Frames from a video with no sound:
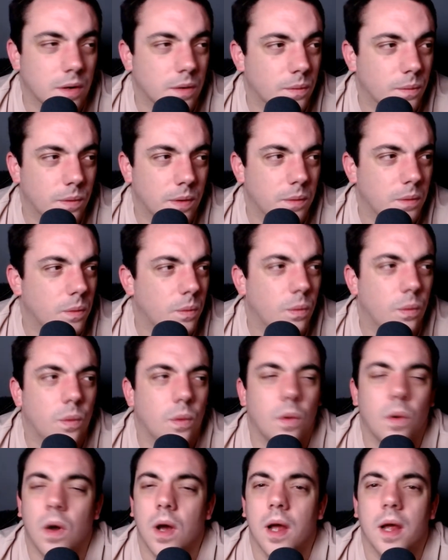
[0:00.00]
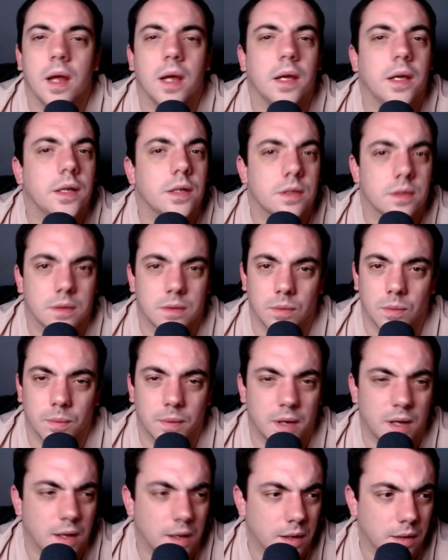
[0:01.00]
we were way storming
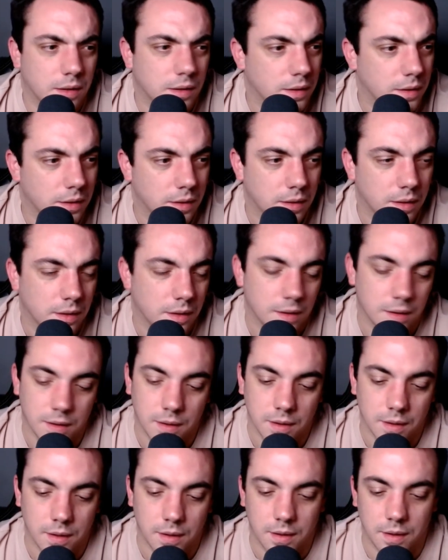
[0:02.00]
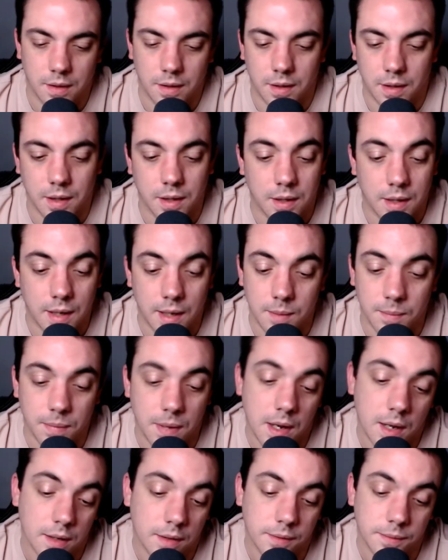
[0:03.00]
ahead. And they came
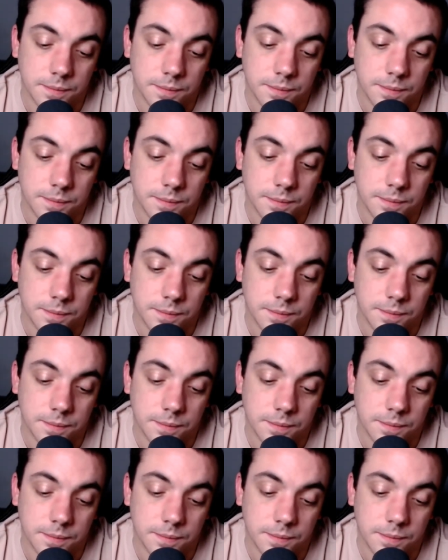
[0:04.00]
back.